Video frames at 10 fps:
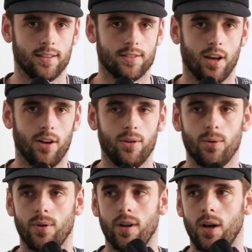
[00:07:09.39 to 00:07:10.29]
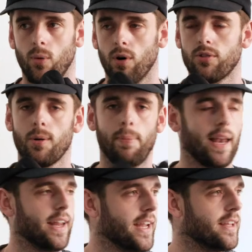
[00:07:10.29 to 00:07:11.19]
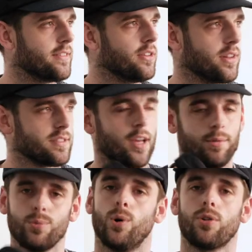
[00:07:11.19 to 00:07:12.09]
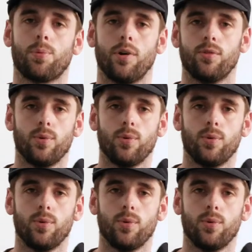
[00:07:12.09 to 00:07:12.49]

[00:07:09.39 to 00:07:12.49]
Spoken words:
So water repellent is not the same as waterproof.